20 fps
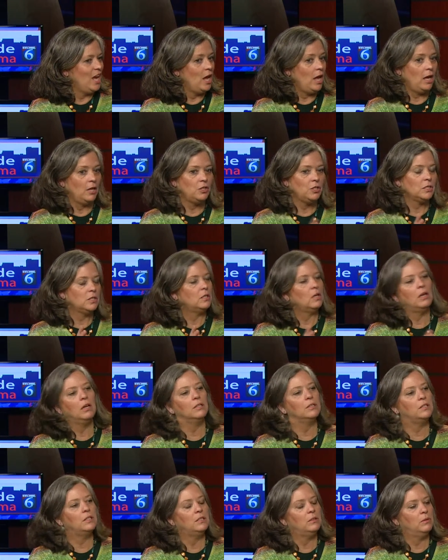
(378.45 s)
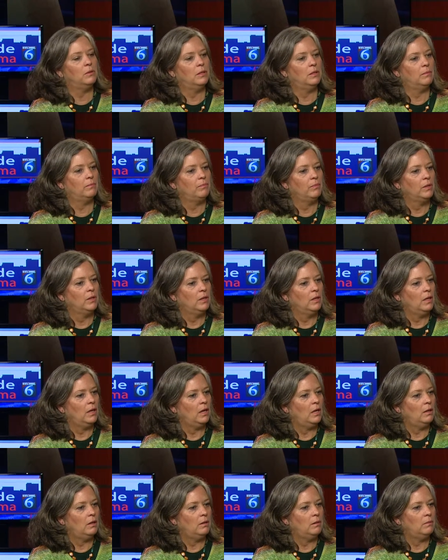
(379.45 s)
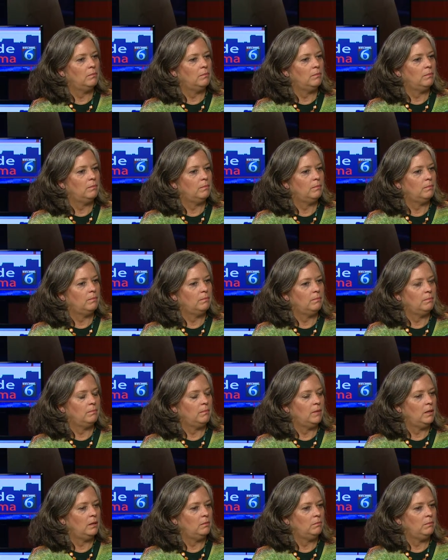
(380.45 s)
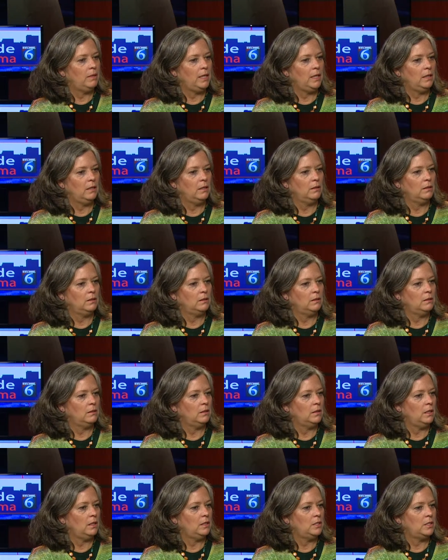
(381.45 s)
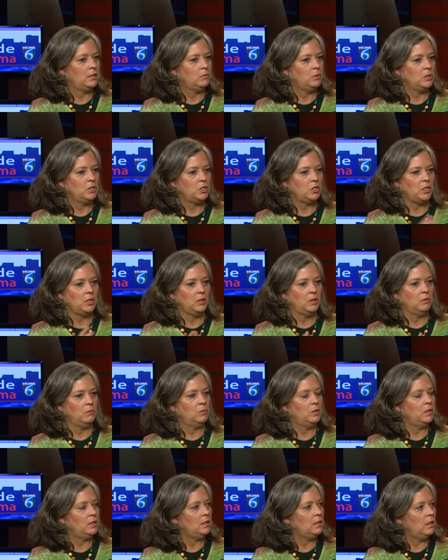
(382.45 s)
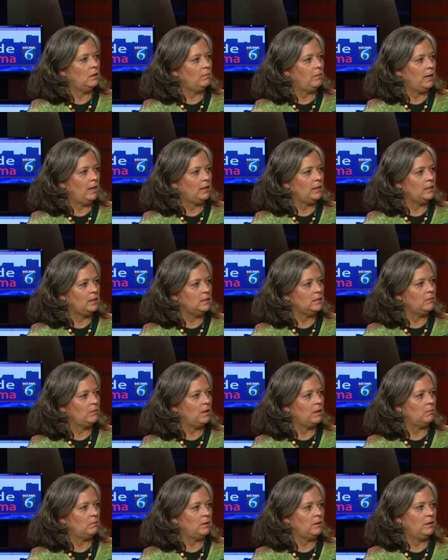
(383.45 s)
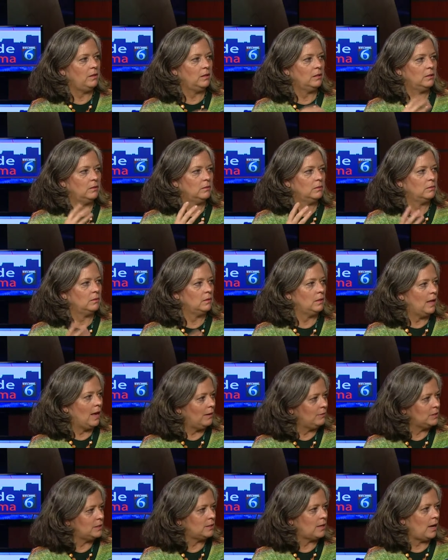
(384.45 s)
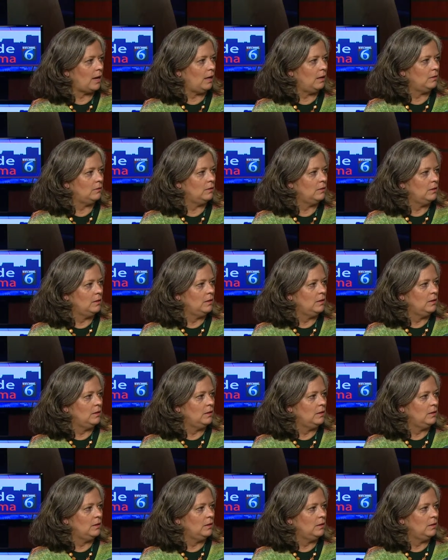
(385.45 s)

I just talked to a man and was sharing about his family, their lifestyle.